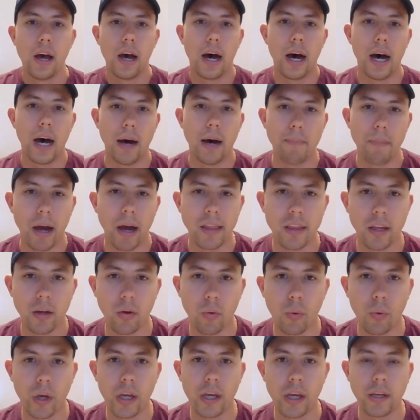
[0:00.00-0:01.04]
I think
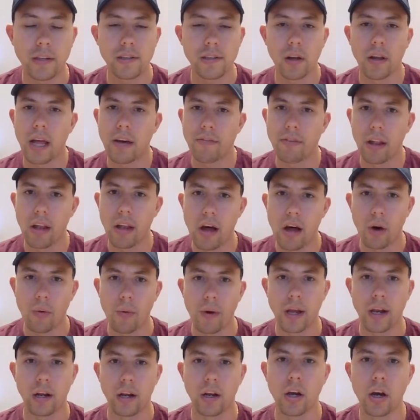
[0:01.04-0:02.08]
we still have a long
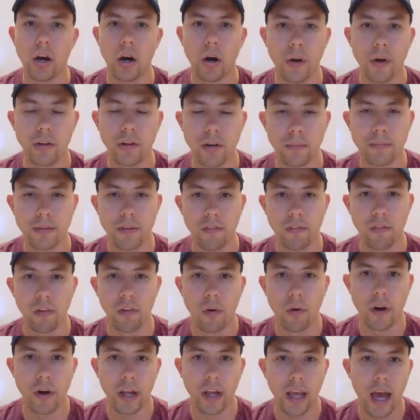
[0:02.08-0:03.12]
way to go in terms of
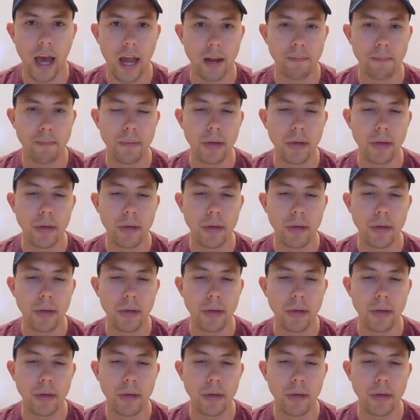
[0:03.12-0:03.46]
learning how to